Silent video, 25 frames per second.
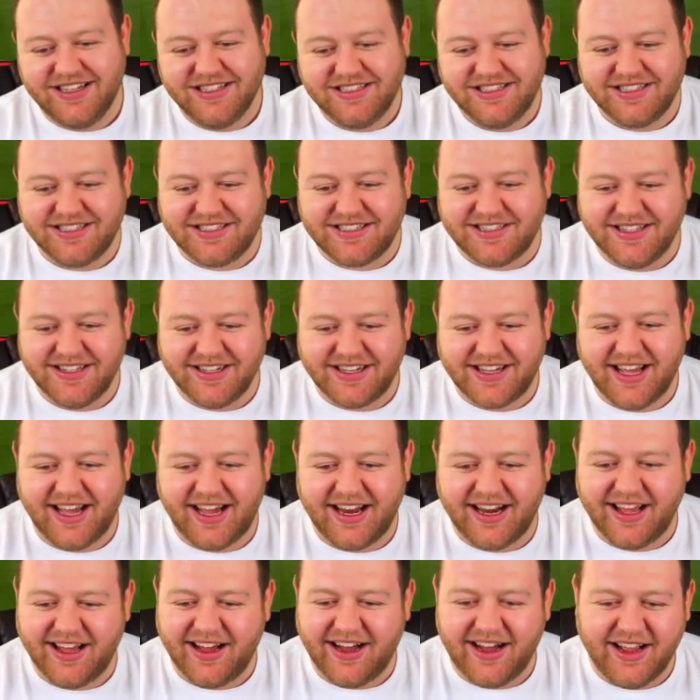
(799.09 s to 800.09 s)
Just look
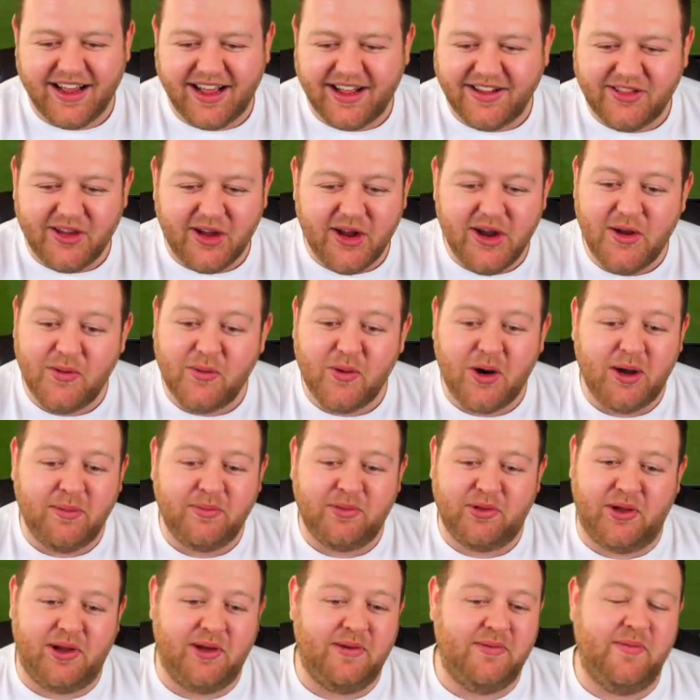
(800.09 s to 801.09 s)
at it. I don't know what
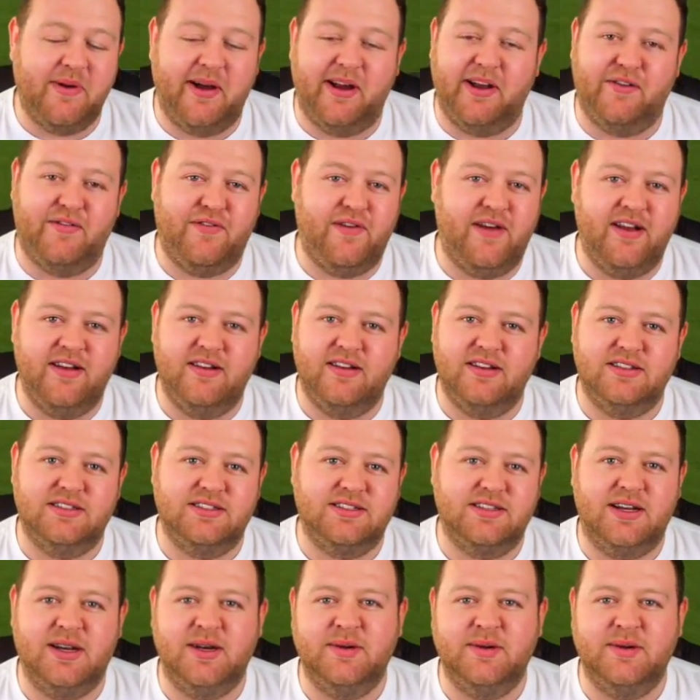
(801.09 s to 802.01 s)
I'm doing with my defenders.